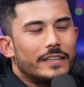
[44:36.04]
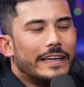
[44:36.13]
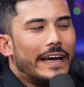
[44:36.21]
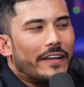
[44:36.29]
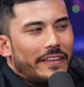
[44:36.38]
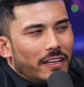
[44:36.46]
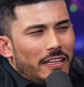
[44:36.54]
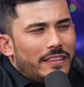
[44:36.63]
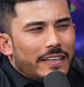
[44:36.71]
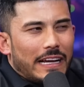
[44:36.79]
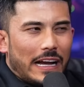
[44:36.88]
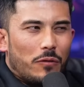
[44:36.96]
Yeah, the only
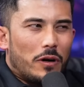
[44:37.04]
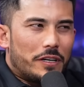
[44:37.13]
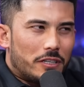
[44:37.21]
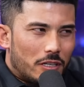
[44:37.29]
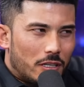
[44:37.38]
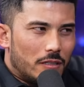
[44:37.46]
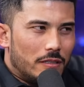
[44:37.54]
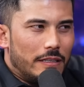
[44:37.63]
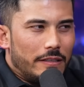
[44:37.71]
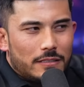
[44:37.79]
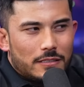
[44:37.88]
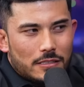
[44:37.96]
thing I wonder,
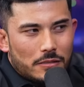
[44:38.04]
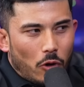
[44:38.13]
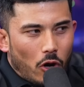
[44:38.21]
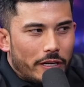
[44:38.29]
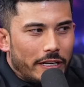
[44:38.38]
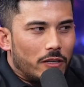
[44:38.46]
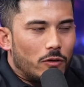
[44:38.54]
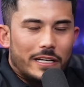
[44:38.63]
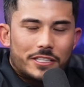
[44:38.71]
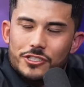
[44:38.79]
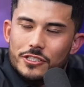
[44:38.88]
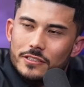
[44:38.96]
and this is a marketing
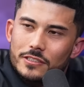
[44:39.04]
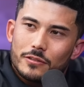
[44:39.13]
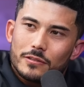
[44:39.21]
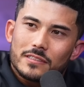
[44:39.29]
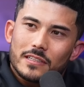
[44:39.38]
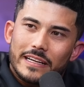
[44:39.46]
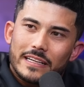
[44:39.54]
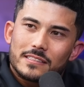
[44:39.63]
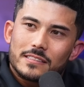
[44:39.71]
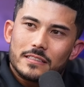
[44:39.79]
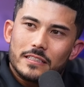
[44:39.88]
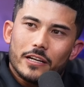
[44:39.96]
question too, it's like,
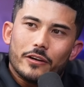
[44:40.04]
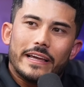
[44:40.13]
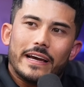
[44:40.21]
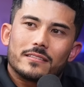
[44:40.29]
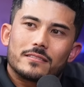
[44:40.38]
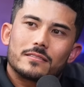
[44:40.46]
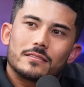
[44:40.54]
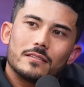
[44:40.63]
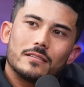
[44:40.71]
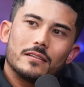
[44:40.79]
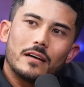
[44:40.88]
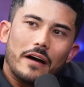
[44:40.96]
it's, you know, yes,
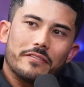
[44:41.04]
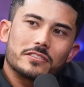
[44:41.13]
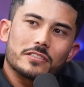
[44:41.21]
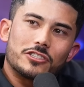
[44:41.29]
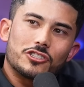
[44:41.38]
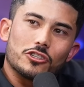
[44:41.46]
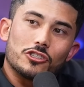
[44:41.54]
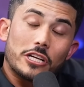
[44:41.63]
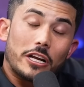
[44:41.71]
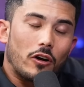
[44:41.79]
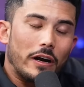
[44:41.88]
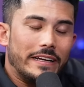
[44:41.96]
obviously she'll
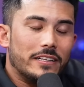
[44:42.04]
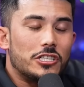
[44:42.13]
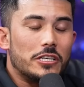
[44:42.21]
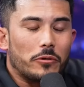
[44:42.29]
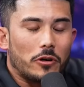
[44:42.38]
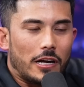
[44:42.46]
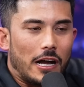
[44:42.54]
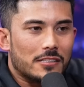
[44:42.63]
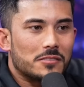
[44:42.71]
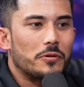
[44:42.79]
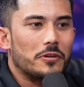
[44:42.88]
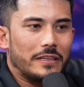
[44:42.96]
generate cheaper
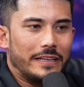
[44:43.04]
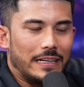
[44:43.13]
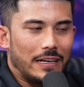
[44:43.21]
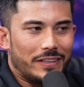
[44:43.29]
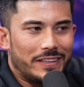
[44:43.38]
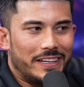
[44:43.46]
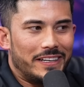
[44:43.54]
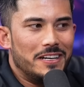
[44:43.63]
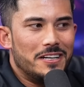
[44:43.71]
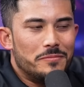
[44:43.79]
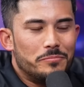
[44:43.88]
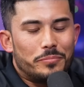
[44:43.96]
cost per lead and everything,
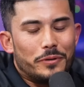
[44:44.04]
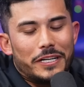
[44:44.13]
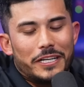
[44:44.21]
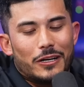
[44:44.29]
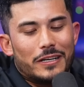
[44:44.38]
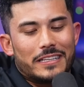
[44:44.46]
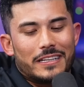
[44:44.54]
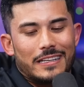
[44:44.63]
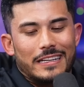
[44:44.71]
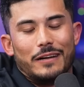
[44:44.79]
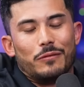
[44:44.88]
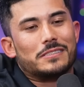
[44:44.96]
but, you know, at the end of the
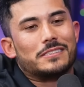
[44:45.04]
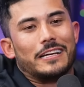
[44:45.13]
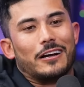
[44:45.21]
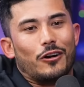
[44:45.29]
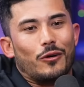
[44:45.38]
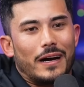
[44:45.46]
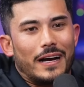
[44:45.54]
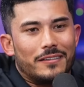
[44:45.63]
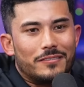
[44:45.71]
day, what's the ROI,